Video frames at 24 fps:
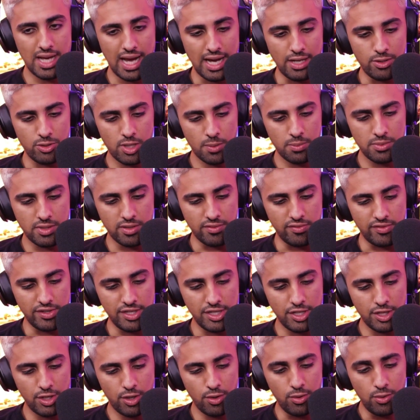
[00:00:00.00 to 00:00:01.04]
I dropped a
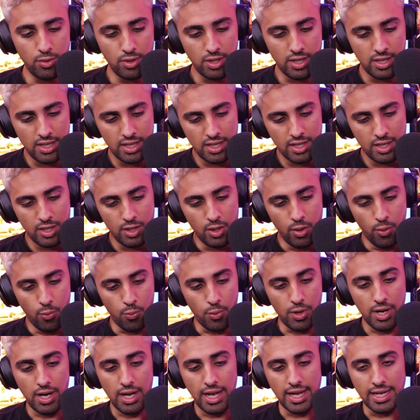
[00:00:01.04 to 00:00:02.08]
video
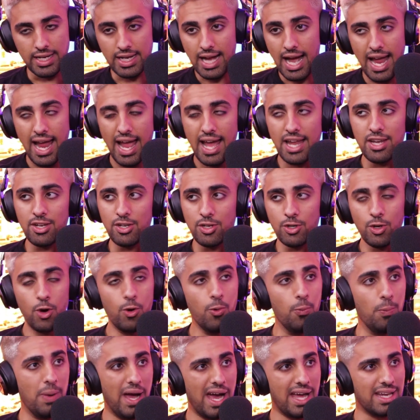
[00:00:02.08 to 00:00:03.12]
where like I had
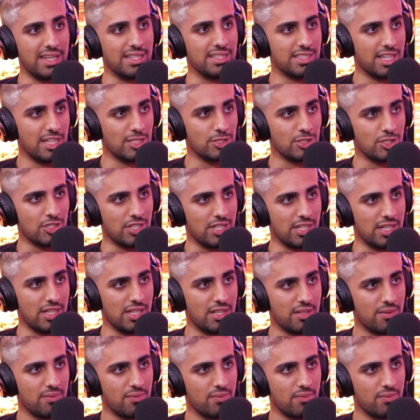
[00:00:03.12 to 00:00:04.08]
no bad intention in it.